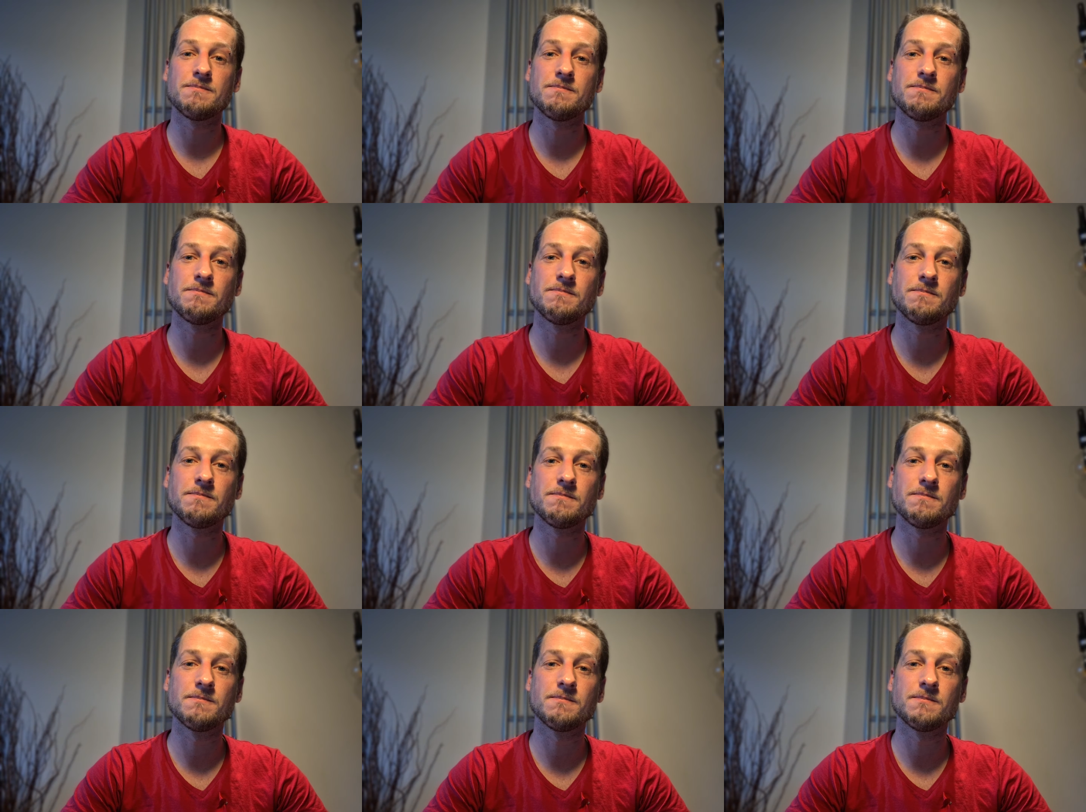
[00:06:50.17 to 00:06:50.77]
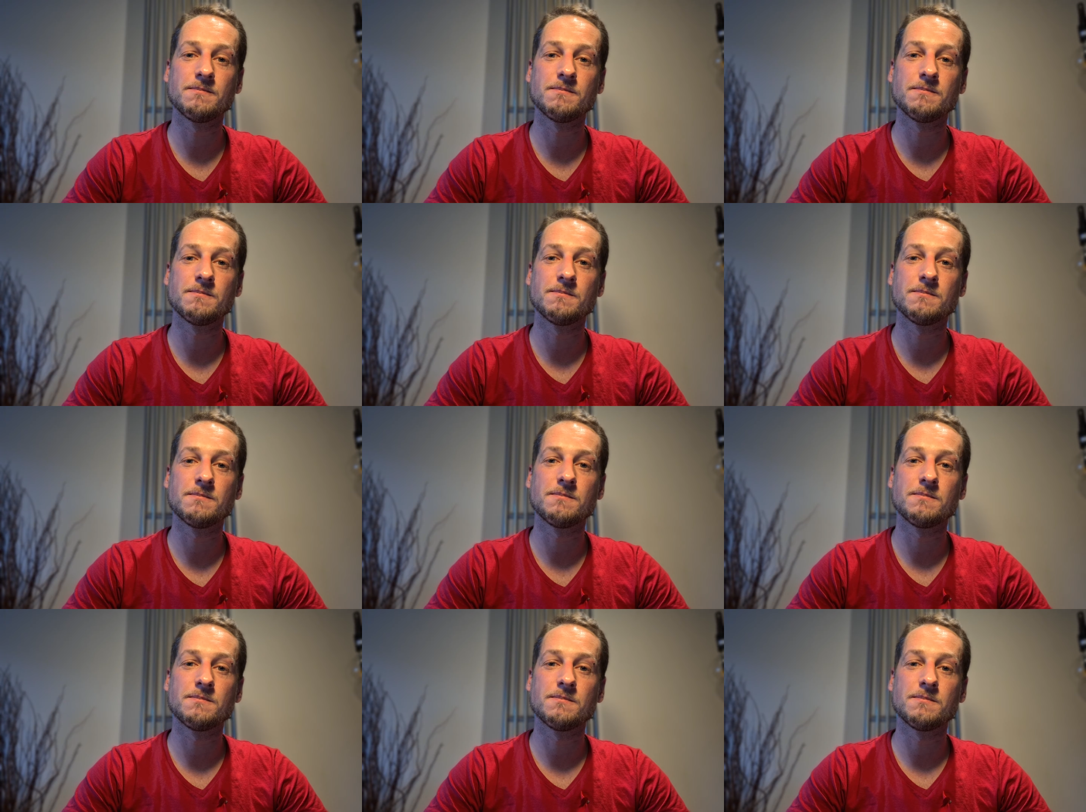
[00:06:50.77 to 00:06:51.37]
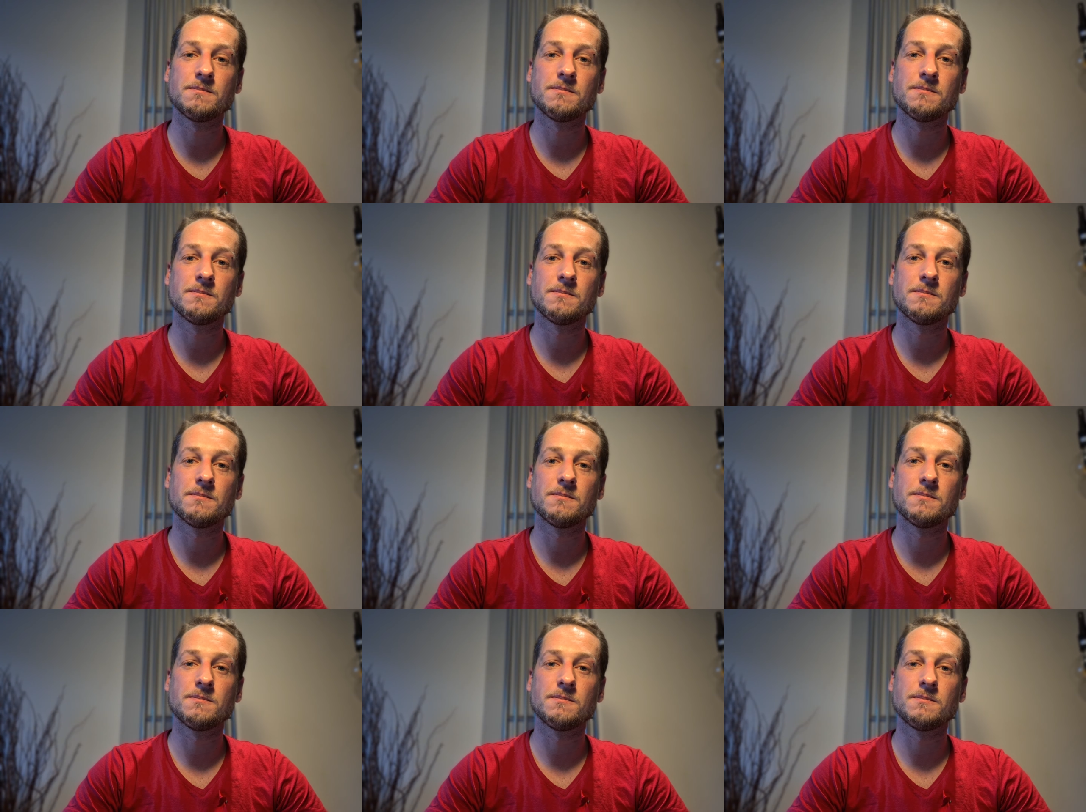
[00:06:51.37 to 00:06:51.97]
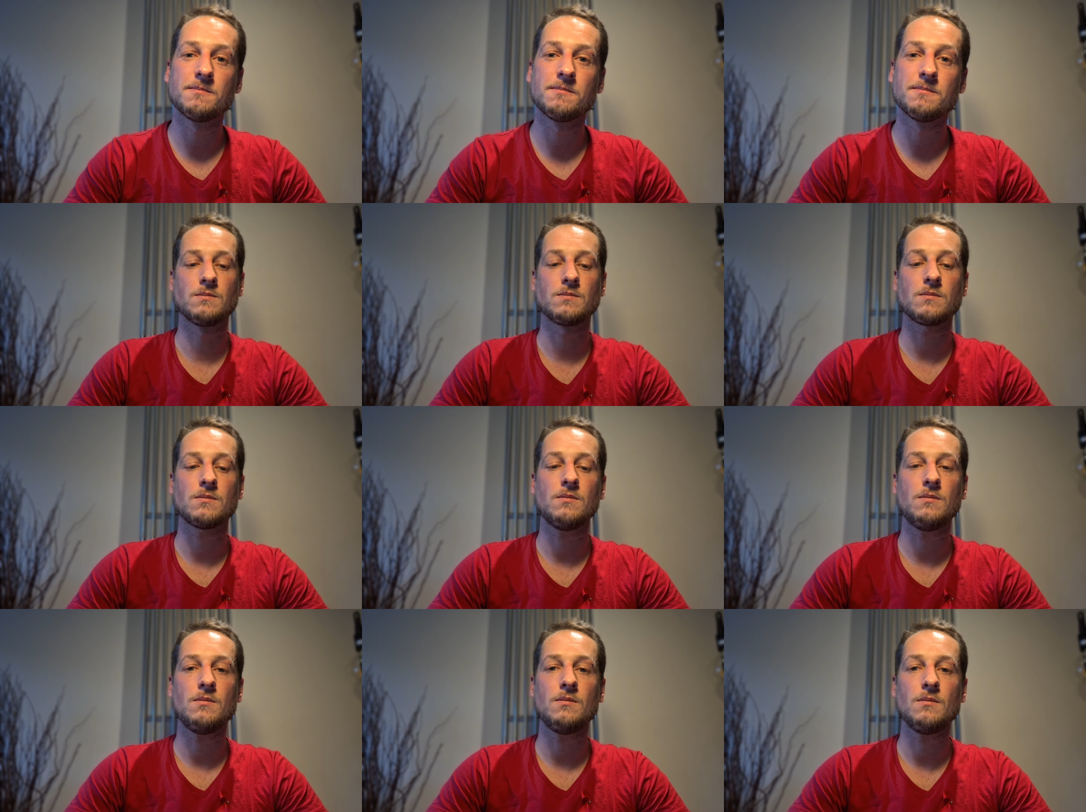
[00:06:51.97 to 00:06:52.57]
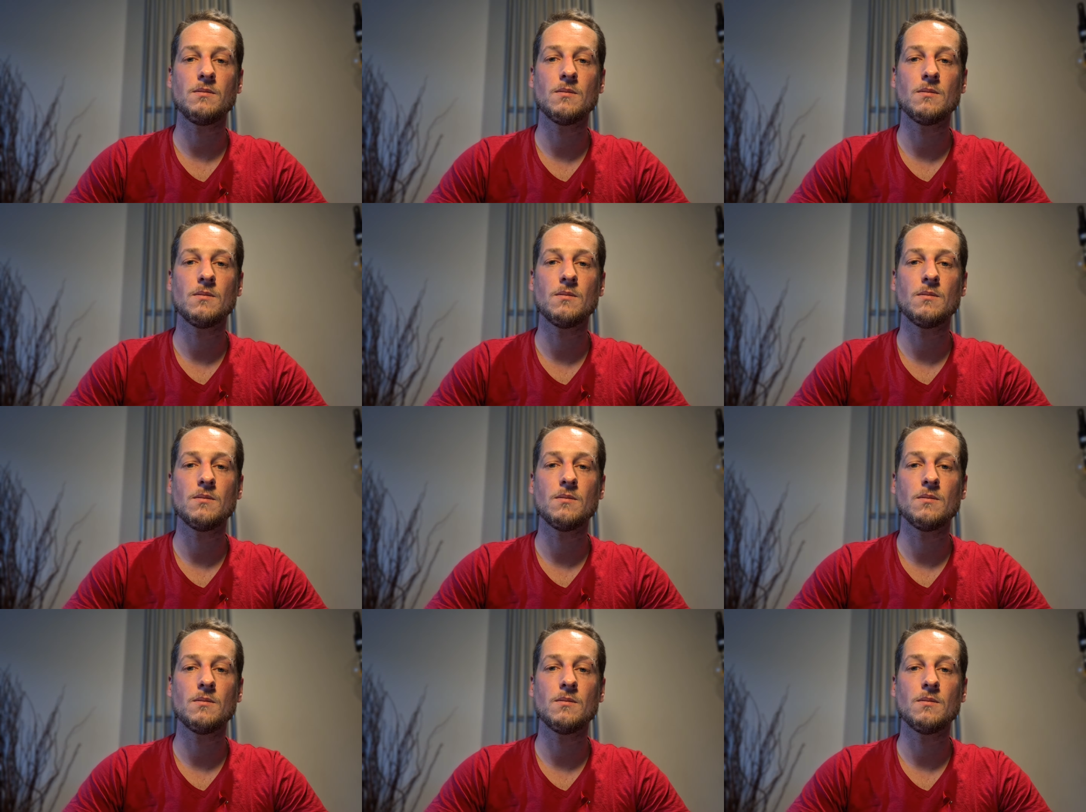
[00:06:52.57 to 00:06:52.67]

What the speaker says: Nobody speaks.